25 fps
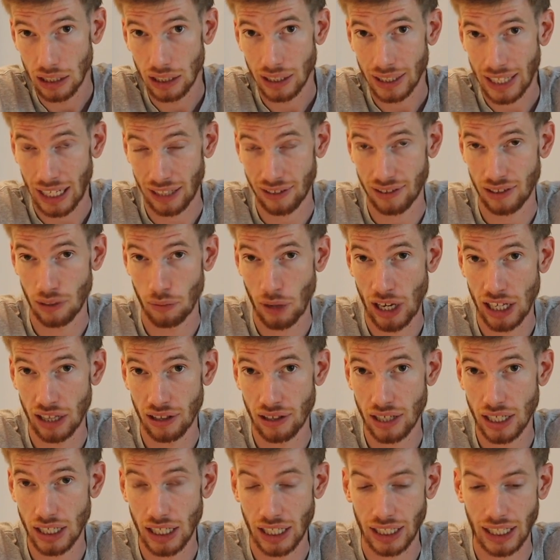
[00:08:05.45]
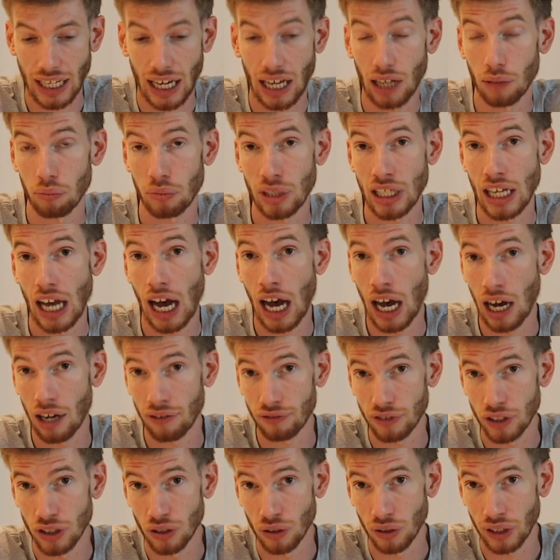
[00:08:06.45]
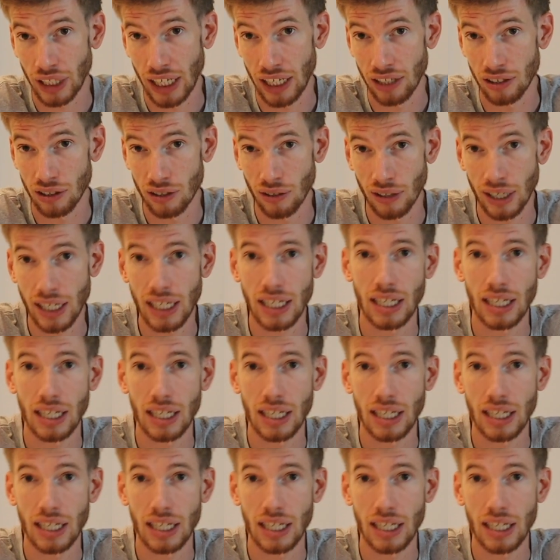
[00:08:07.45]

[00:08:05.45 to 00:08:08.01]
That's the main thing. It can't be after your key degree.